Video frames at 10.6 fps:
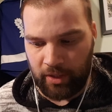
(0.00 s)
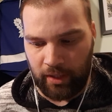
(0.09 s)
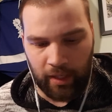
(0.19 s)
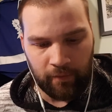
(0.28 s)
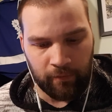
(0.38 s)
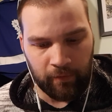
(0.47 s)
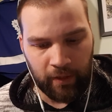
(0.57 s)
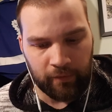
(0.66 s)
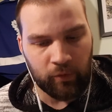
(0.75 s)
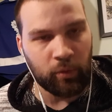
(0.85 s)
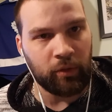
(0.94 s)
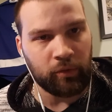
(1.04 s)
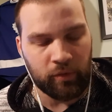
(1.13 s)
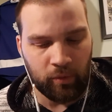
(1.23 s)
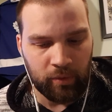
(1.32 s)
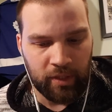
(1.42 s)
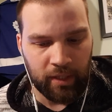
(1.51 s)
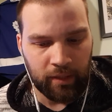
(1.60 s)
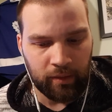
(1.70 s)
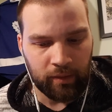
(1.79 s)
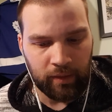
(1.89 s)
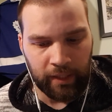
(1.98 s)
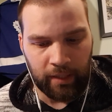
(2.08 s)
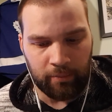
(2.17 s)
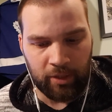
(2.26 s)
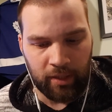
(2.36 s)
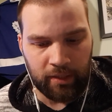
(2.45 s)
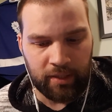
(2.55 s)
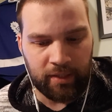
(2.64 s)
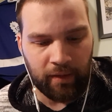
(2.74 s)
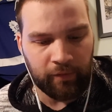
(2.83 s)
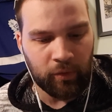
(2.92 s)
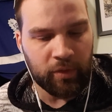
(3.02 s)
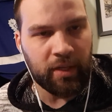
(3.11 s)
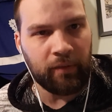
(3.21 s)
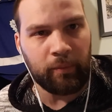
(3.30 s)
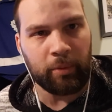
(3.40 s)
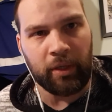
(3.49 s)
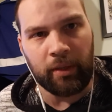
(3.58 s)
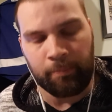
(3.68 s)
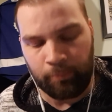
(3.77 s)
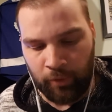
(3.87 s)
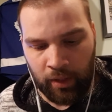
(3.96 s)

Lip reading: in 8-5, Toronto 2-10. The game tonight, 7:07 p.m.